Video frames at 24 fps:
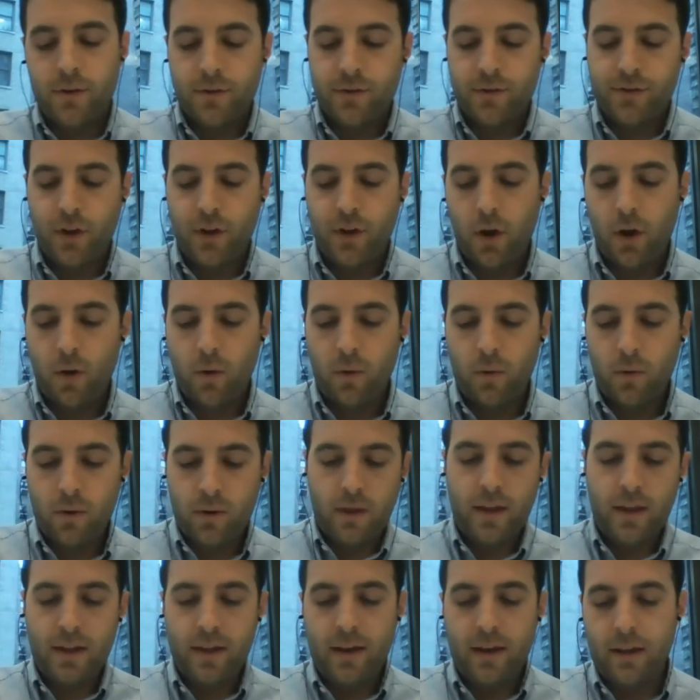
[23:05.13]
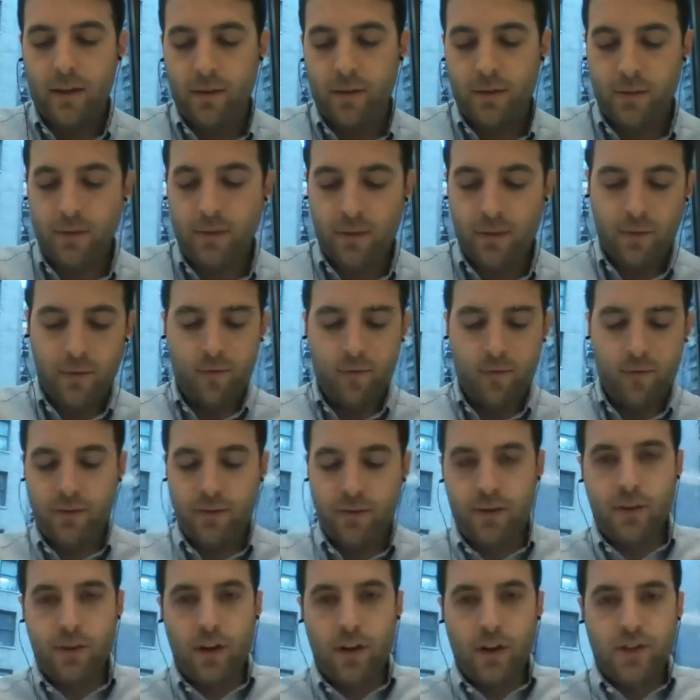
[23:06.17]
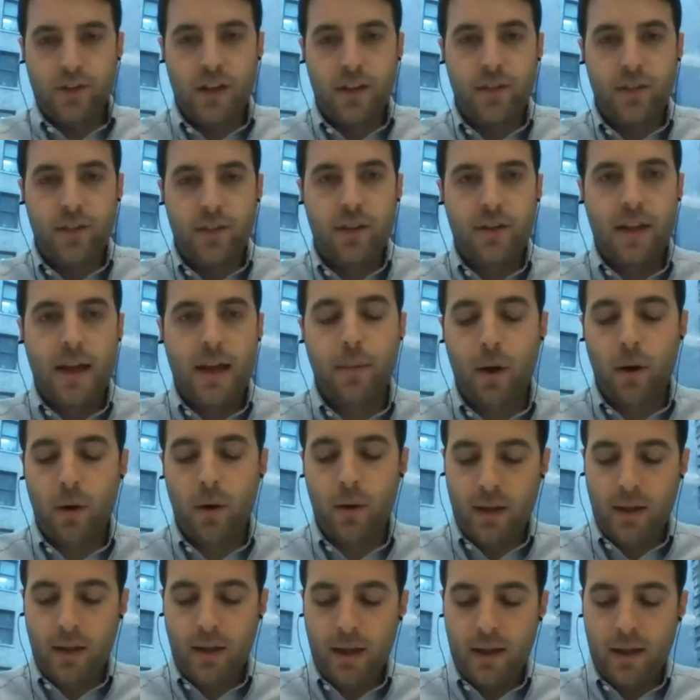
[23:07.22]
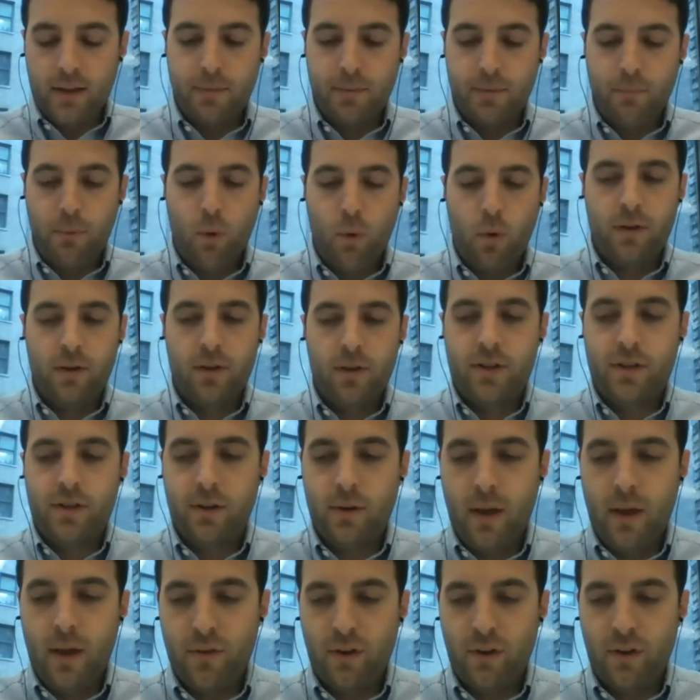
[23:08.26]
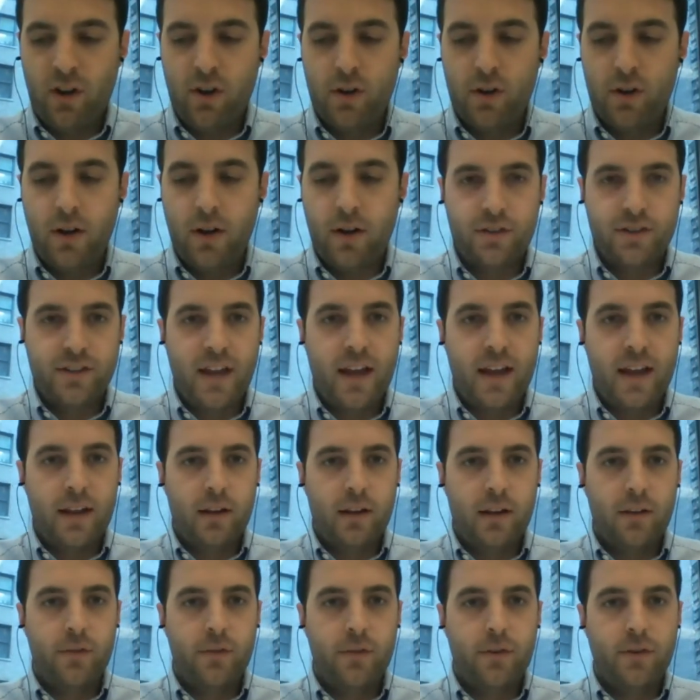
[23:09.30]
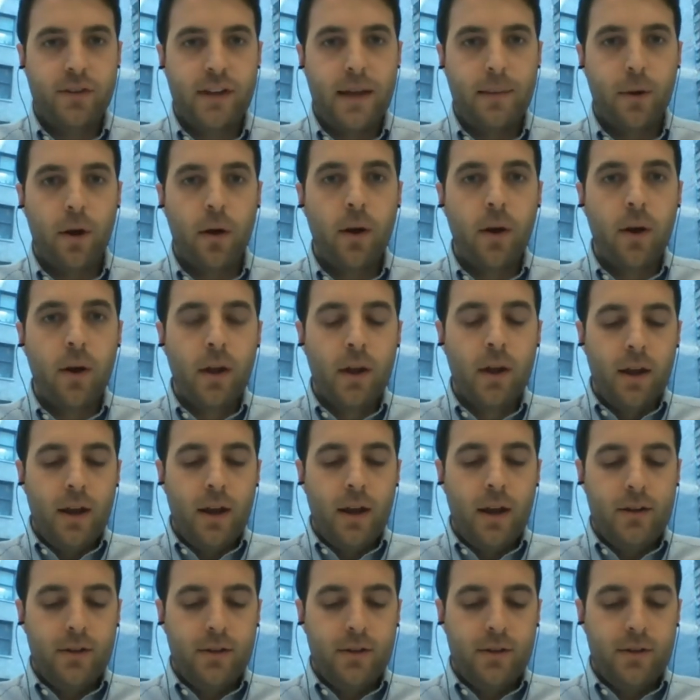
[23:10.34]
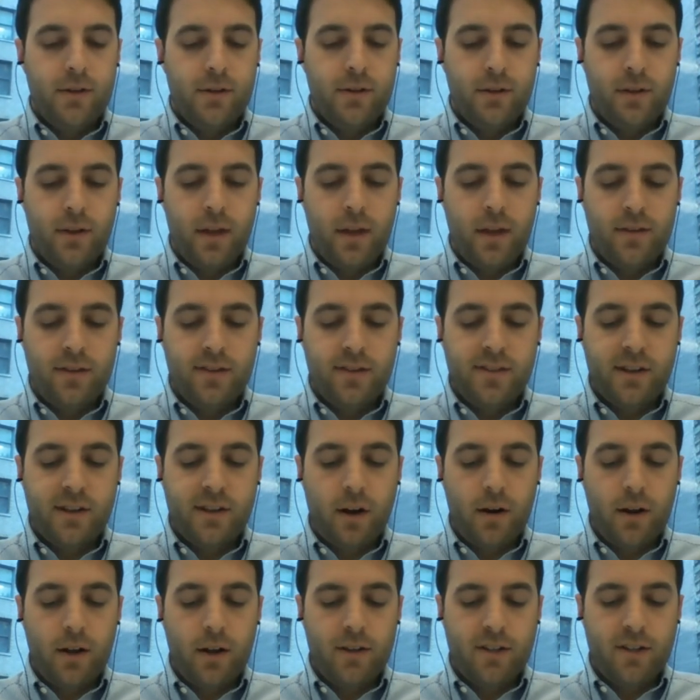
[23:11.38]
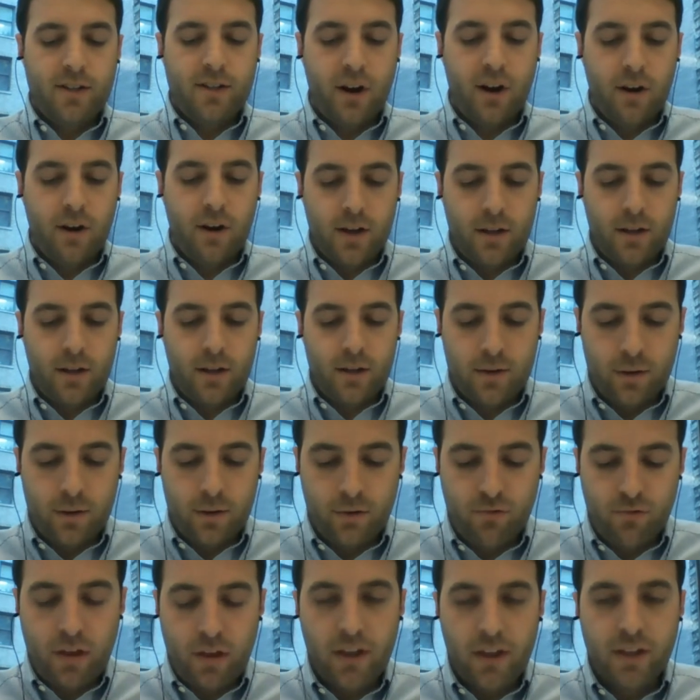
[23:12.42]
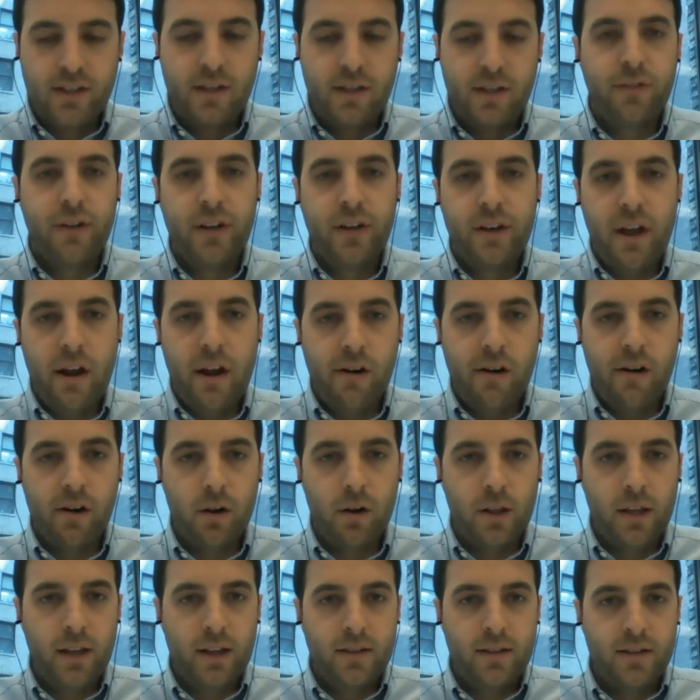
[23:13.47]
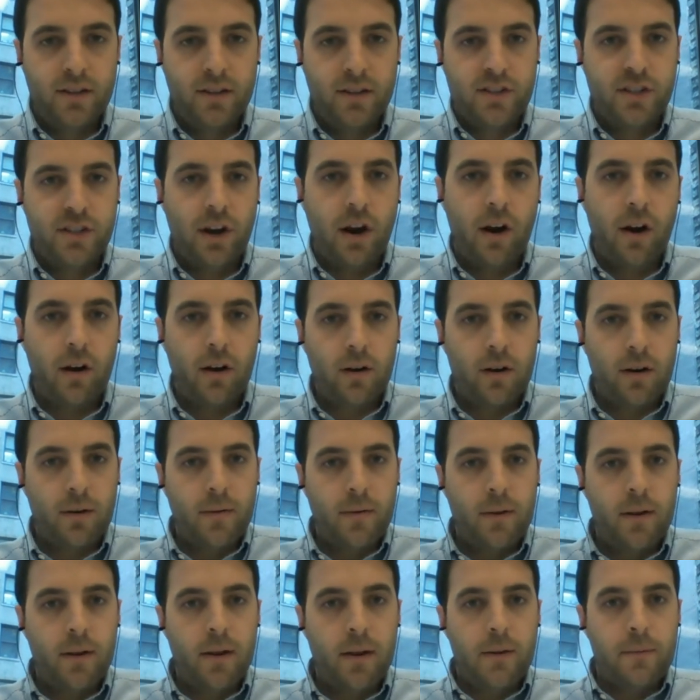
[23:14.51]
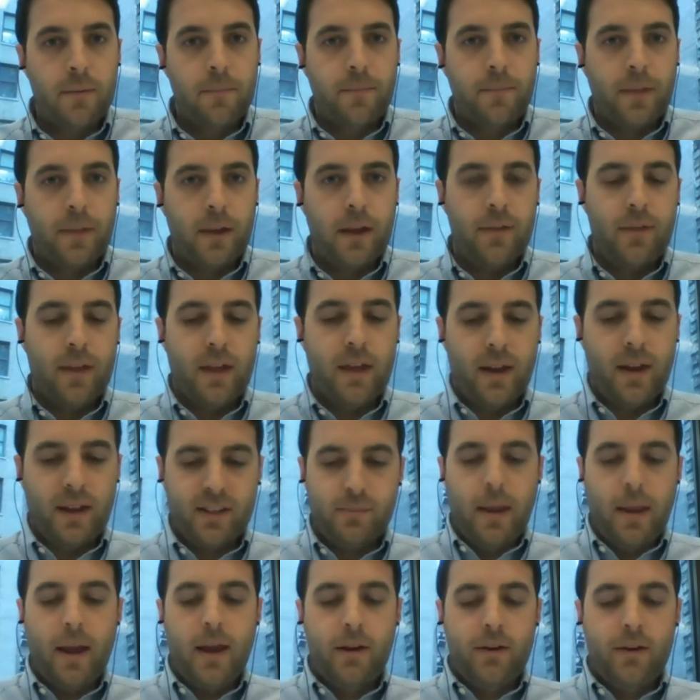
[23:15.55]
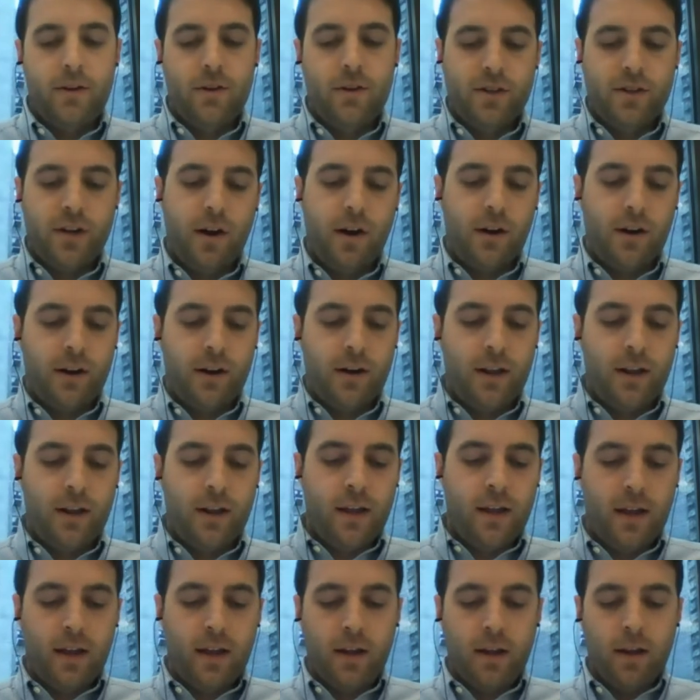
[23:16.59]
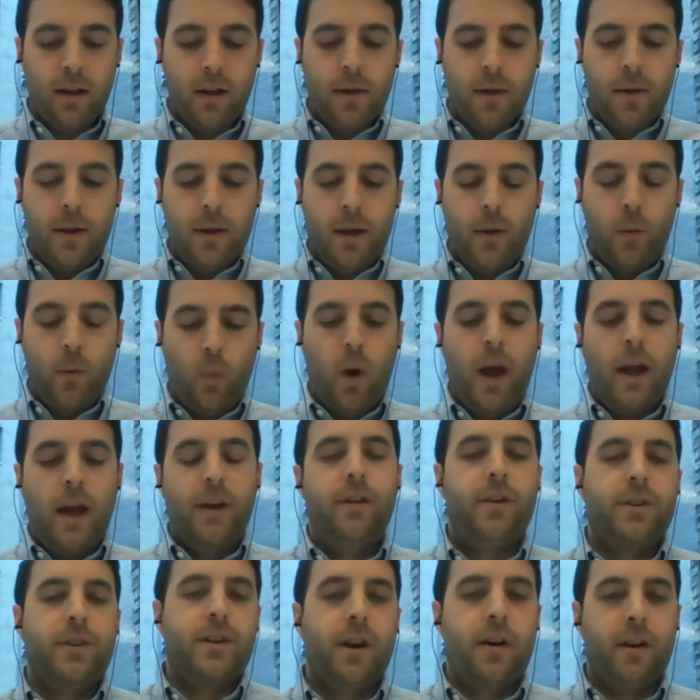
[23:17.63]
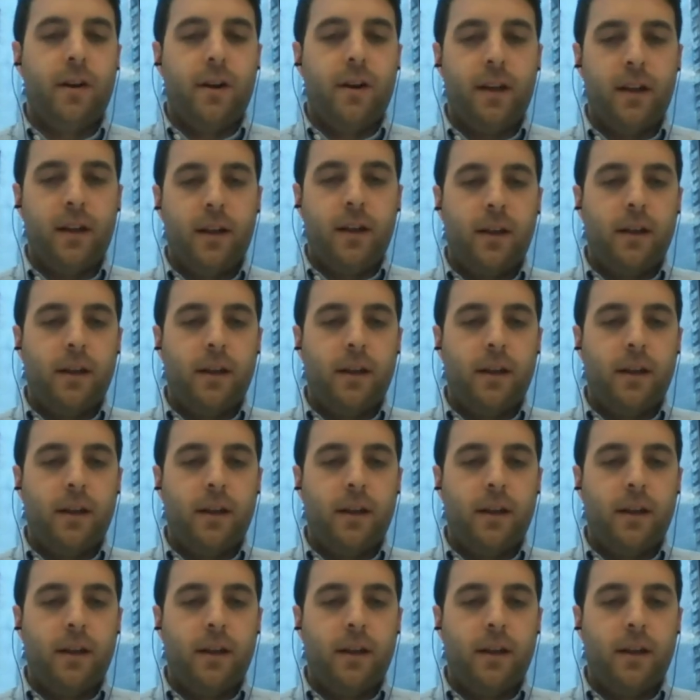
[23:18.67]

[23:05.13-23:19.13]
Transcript: So just to touch on the demo again, it's important to have a good understanding of your demo and to target relatively narrowly to start, and then expand your targeting and widen your targeting.